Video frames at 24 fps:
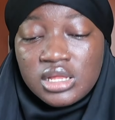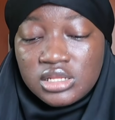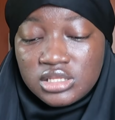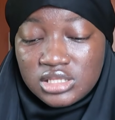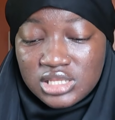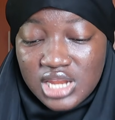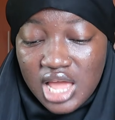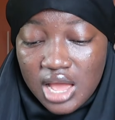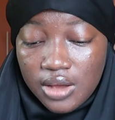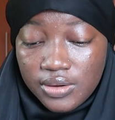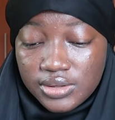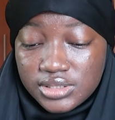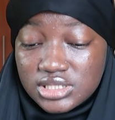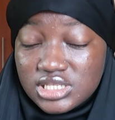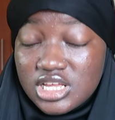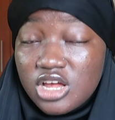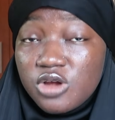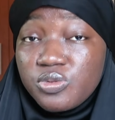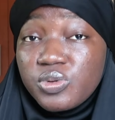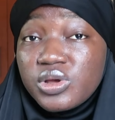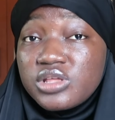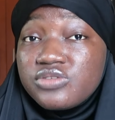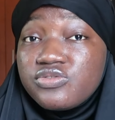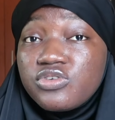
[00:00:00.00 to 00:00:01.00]
Now it is
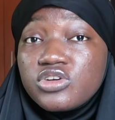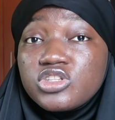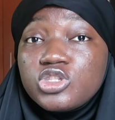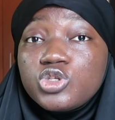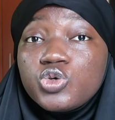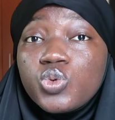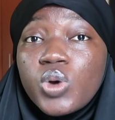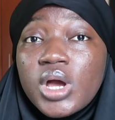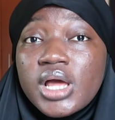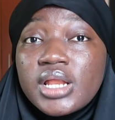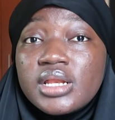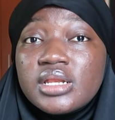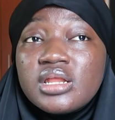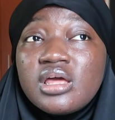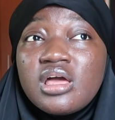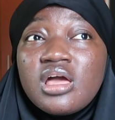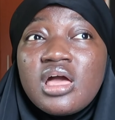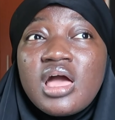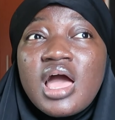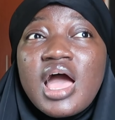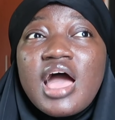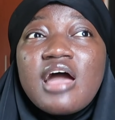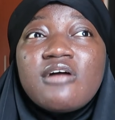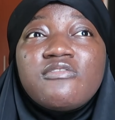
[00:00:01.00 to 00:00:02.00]
0.41.
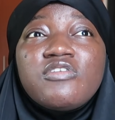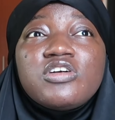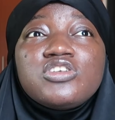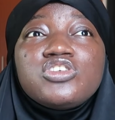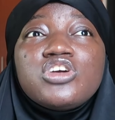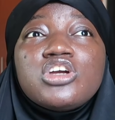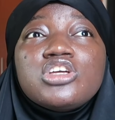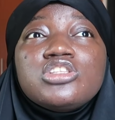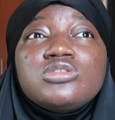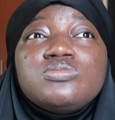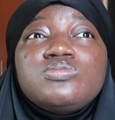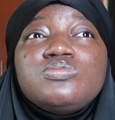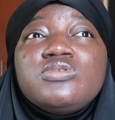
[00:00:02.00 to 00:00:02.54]
I'm very sure